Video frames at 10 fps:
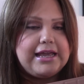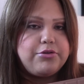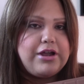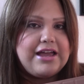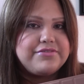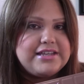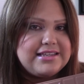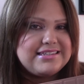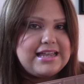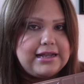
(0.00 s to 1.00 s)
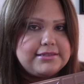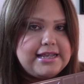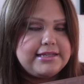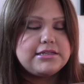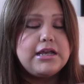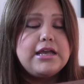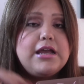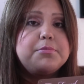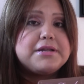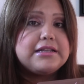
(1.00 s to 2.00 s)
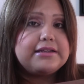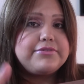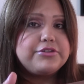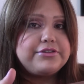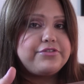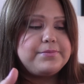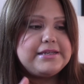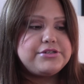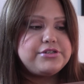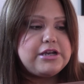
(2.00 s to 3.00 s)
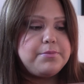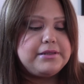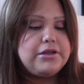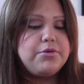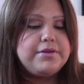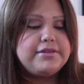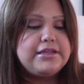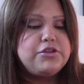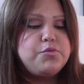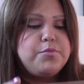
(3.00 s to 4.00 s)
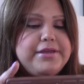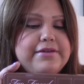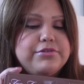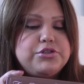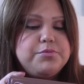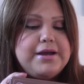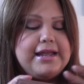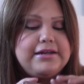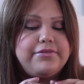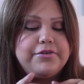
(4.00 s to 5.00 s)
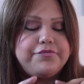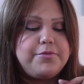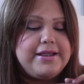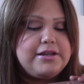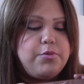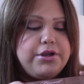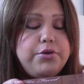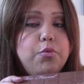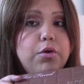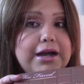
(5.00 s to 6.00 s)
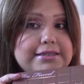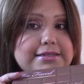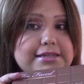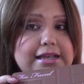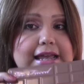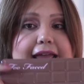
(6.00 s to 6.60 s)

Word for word: I don't have the exact date, but I'll leave all the information down below and then you will be able to buy it from anywhere you want.